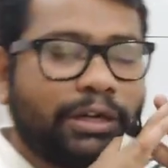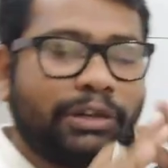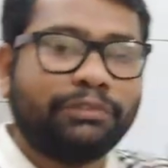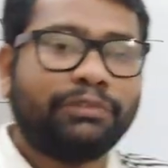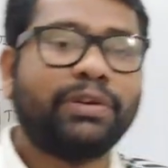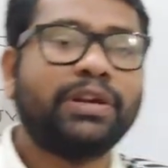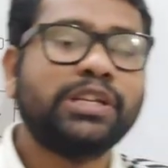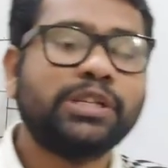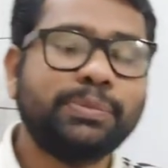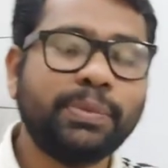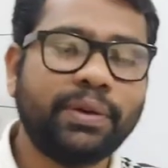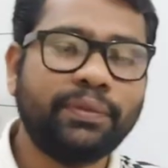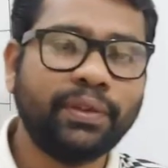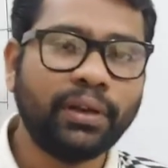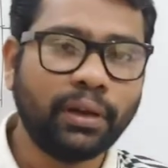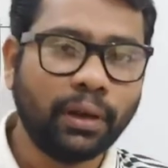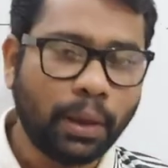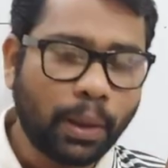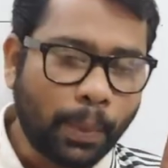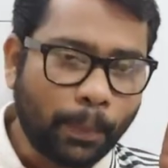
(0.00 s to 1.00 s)
difference
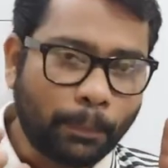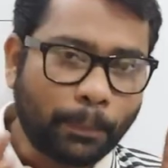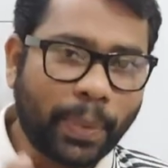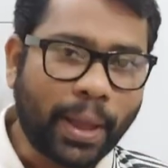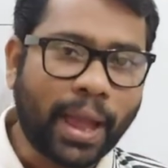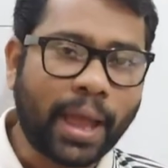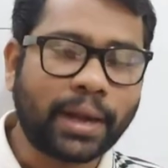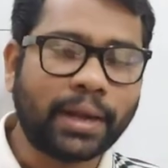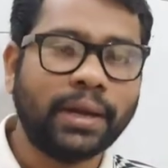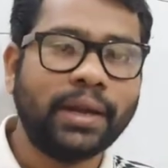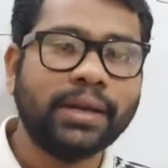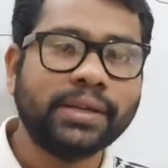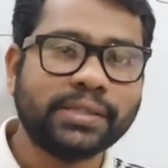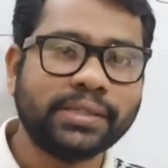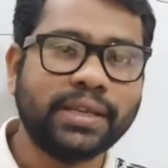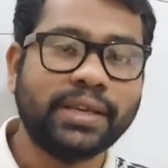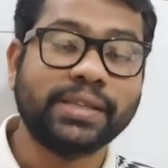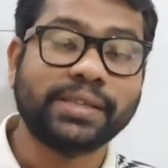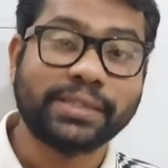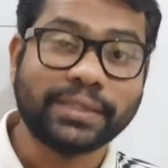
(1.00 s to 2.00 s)
between parallel and
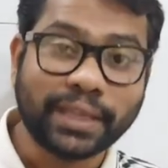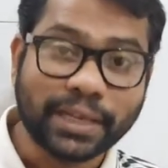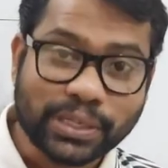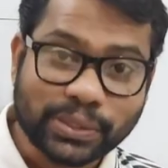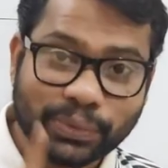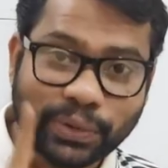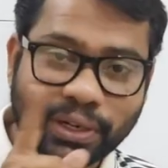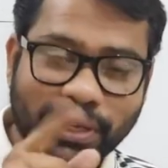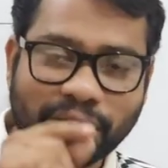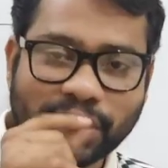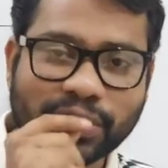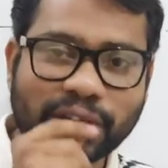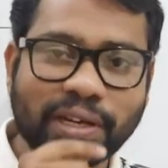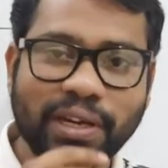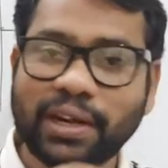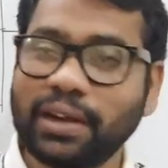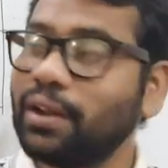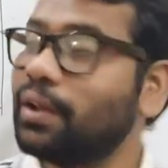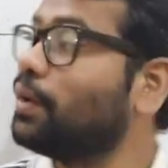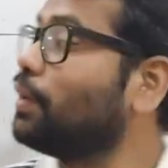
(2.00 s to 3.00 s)
series. That's what, dear
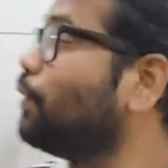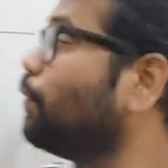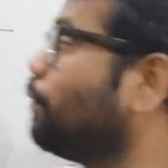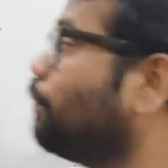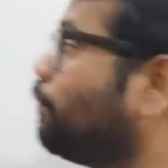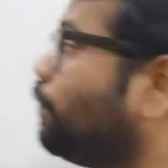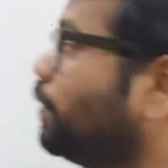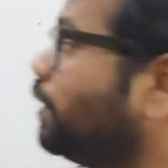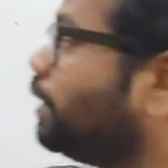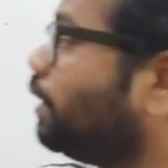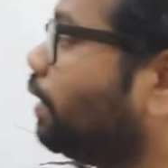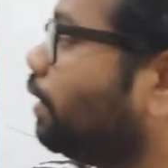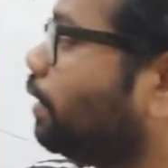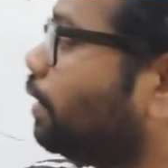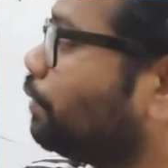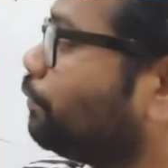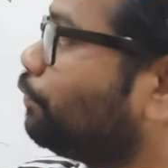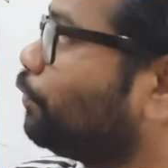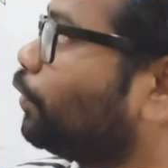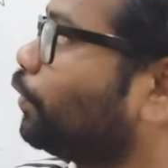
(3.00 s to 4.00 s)
children, we
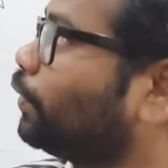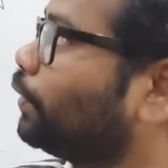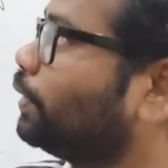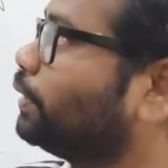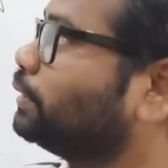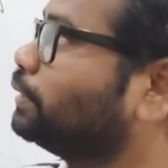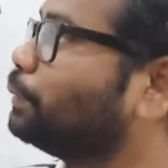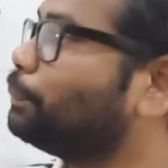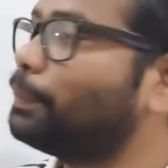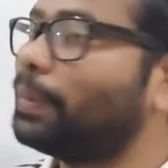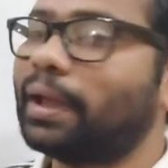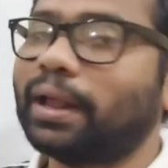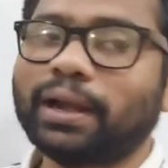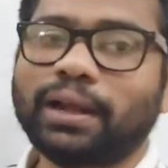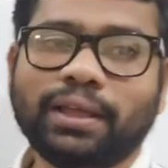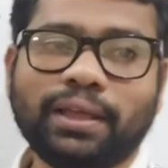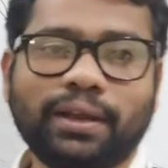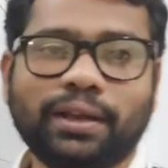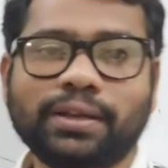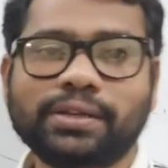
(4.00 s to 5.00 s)
are following the
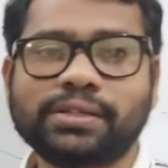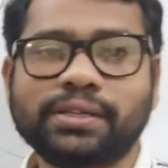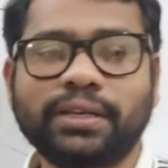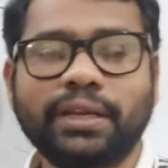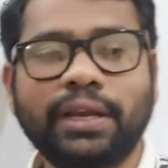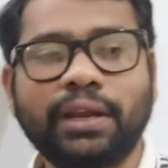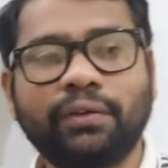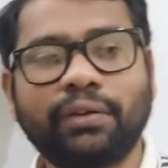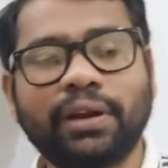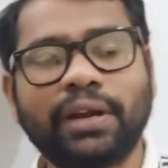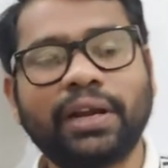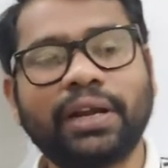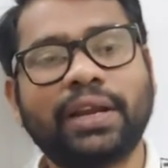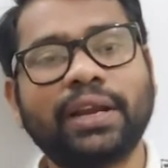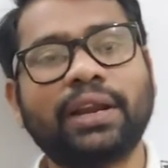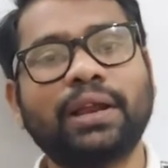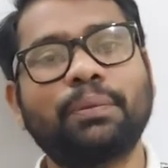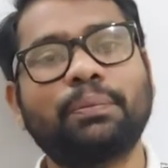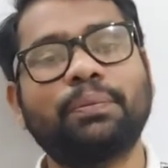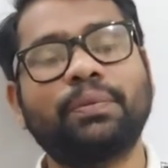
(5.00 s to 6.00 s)
parallel connection. In our
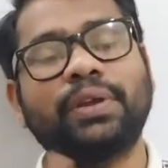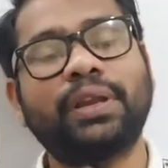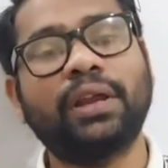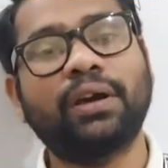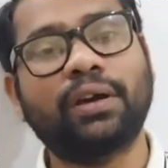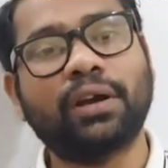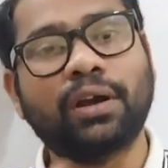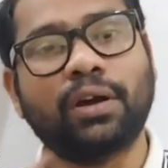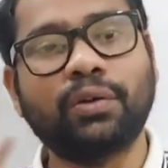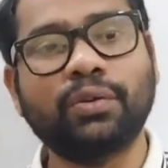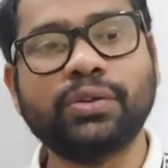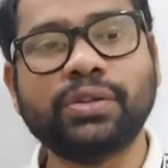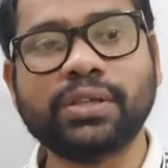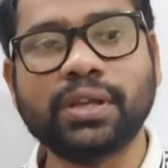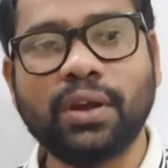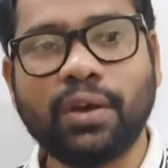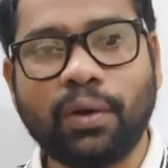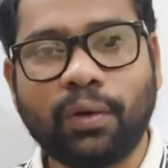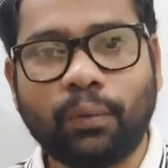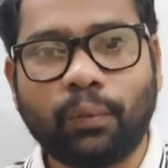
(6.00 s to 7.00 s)
electric, in our house,
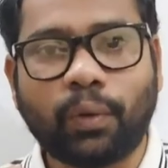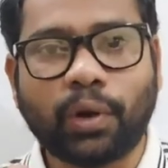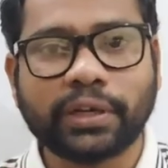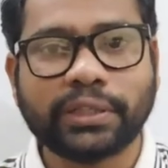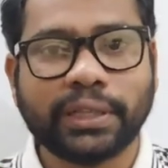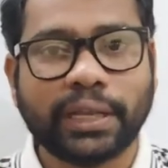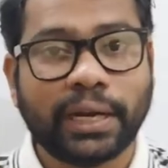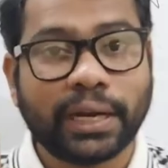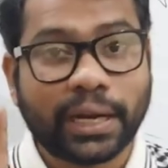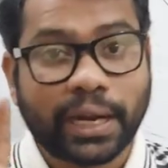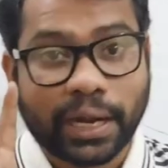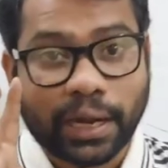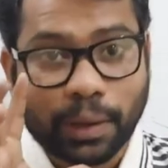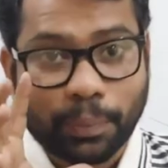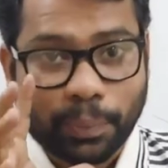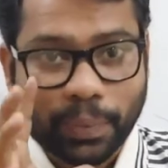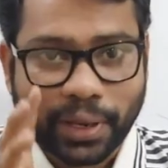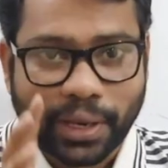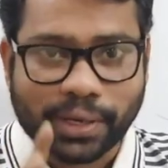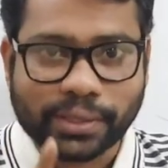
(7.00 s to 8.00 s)
what the electric
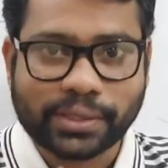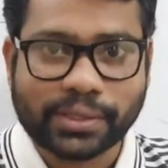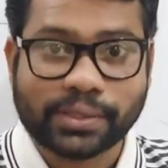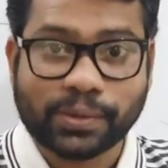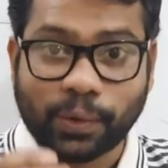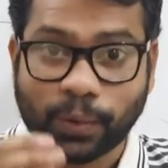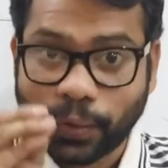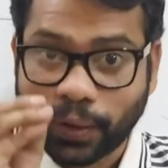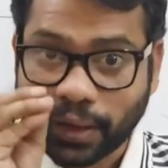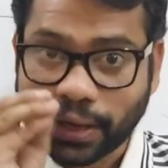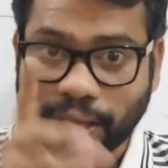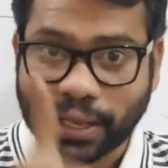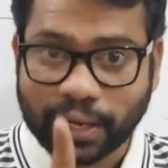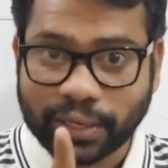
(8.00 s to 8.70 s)
appliances all are